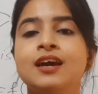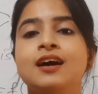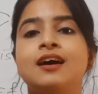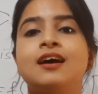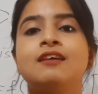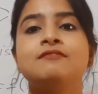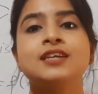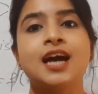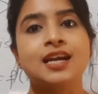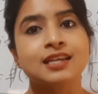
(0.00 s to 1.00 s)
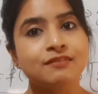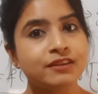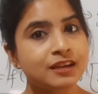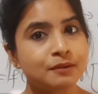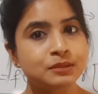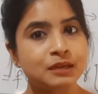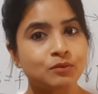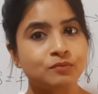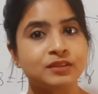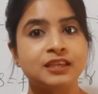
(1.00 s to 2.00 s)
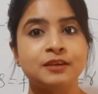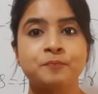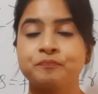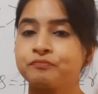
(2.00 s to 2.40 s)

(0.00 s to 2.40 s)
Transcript: Uh, we are giving up some of the